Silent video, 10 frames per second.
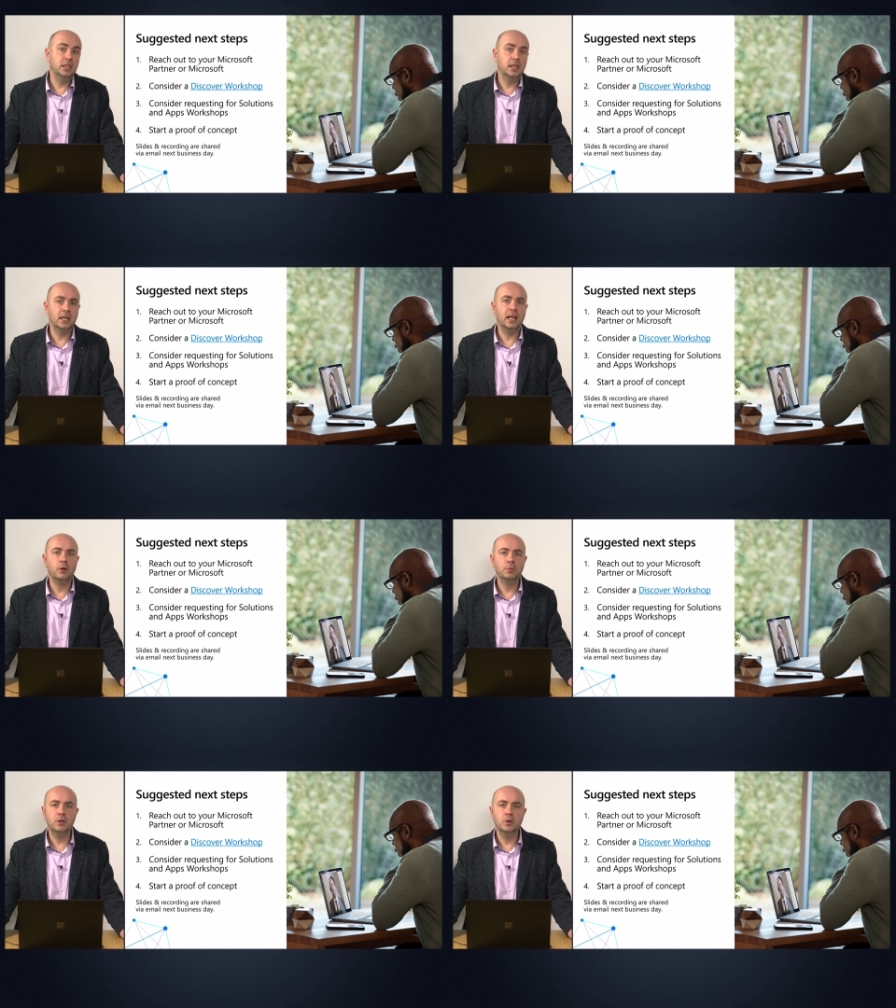can
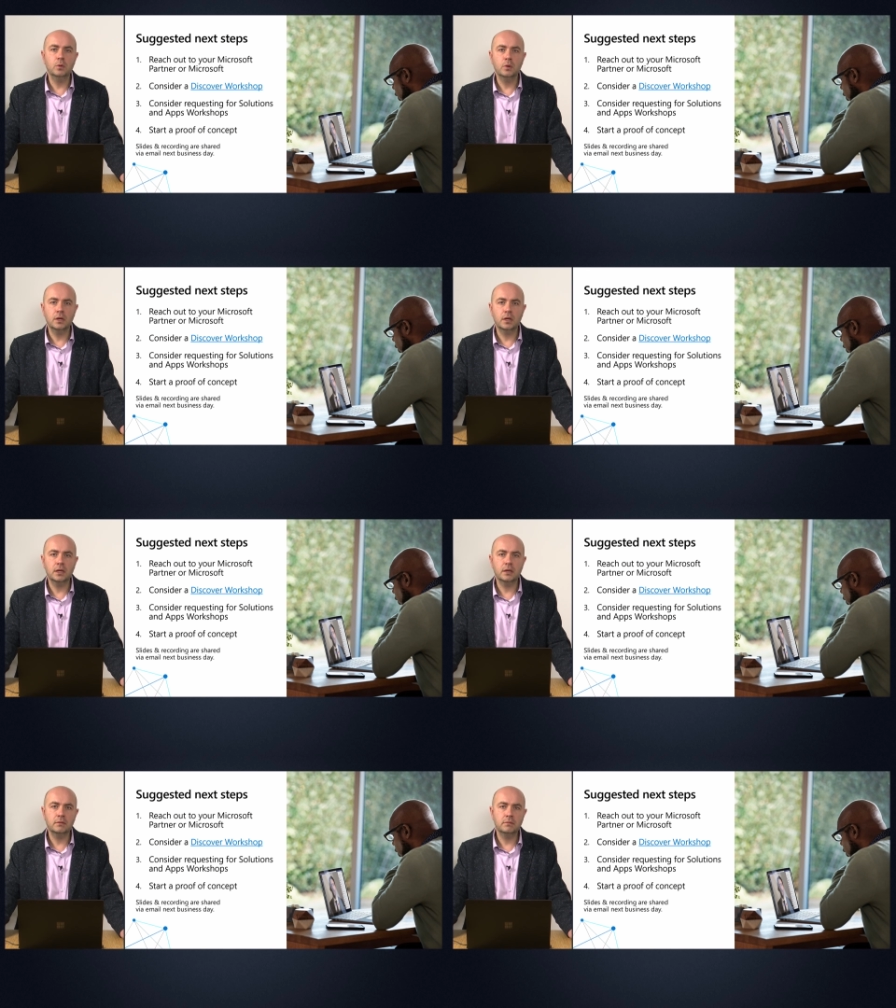help you
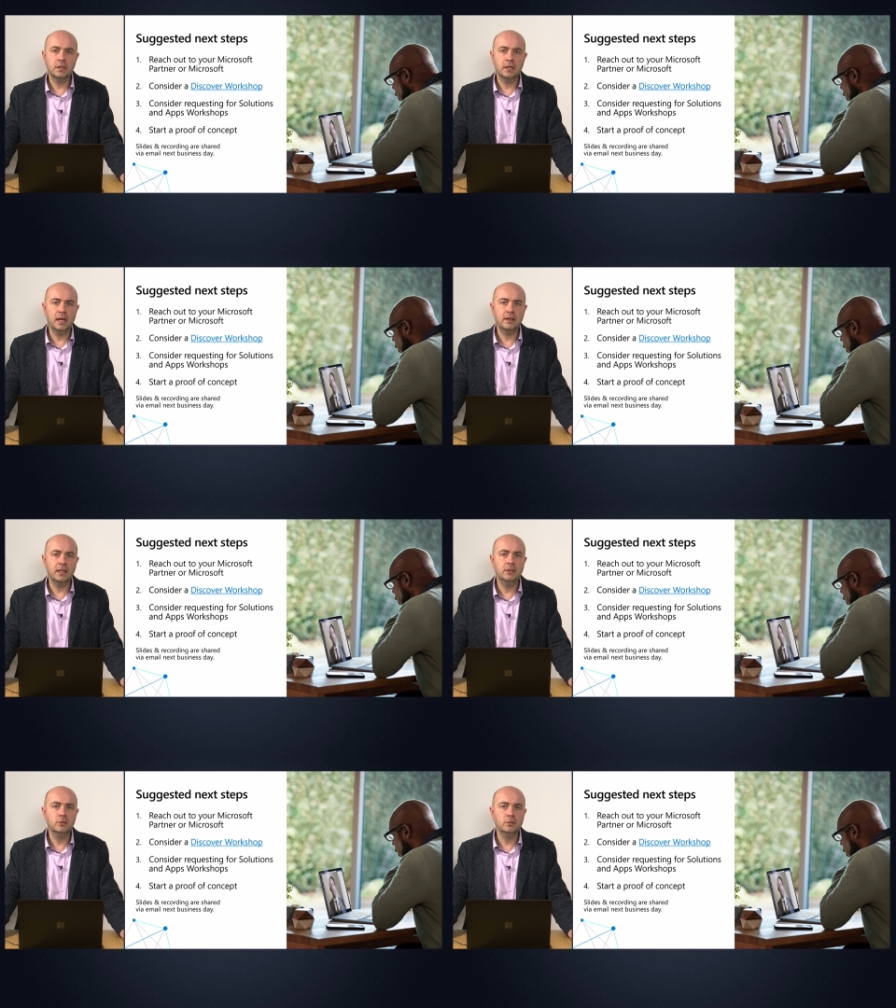get
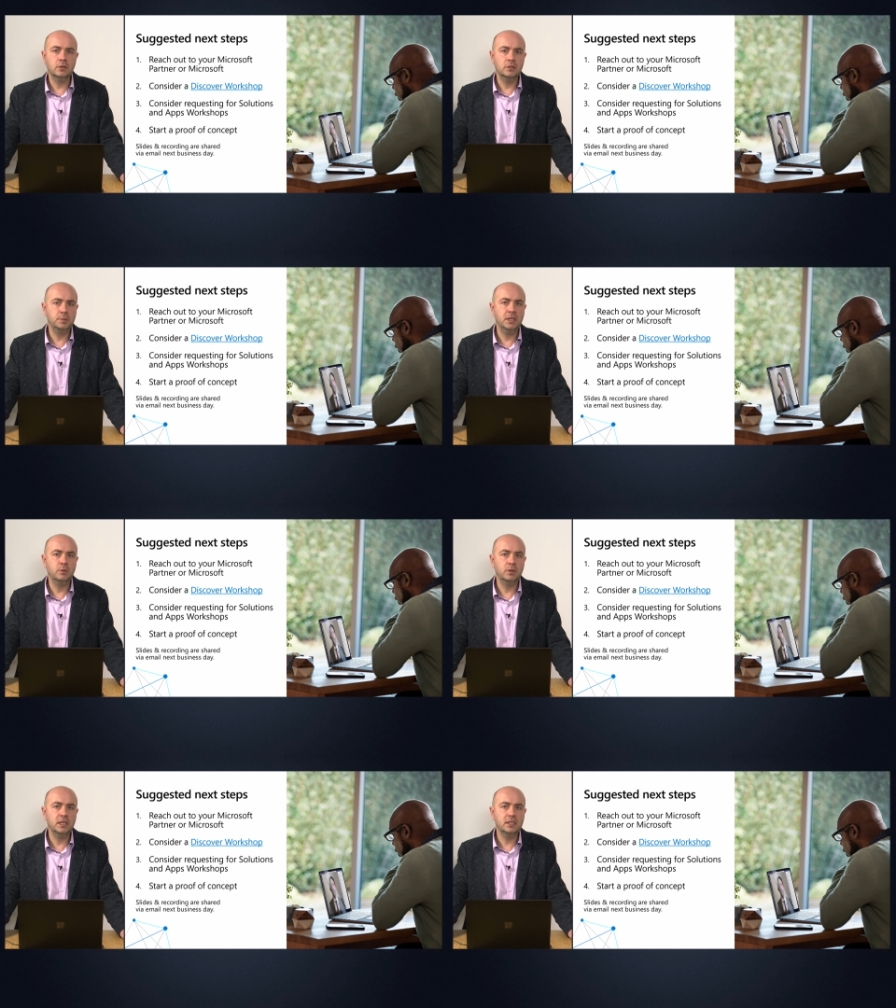into speed
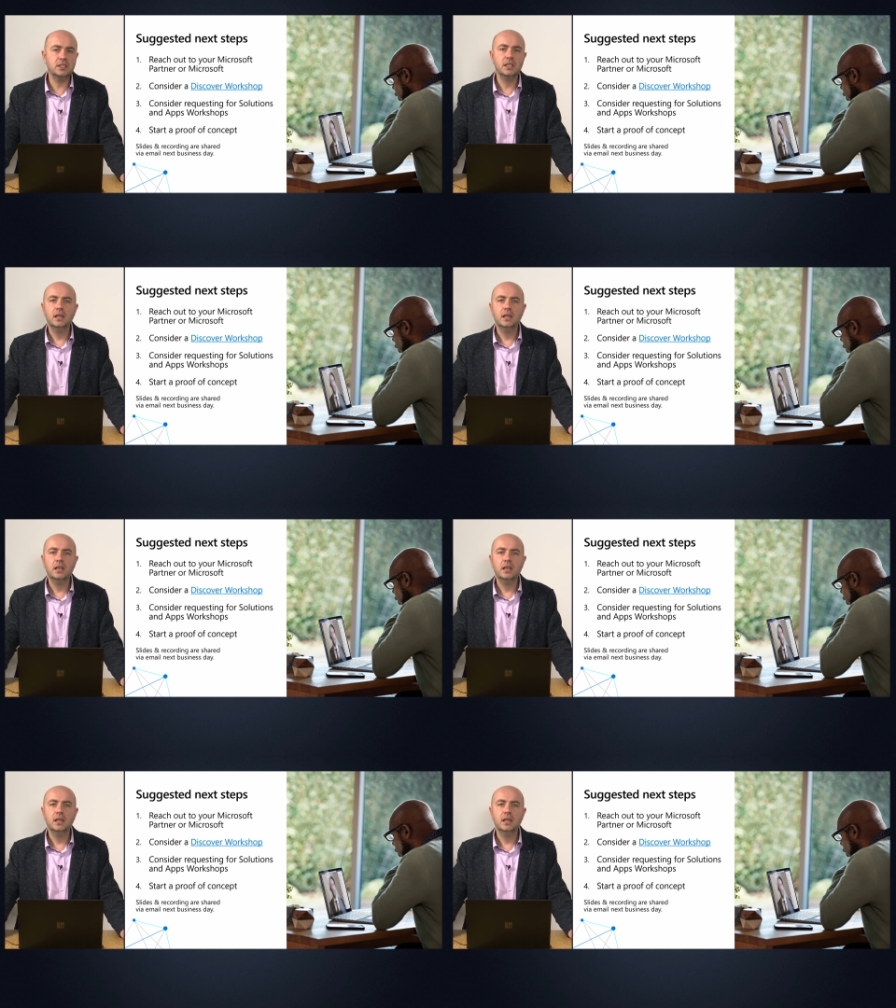with this,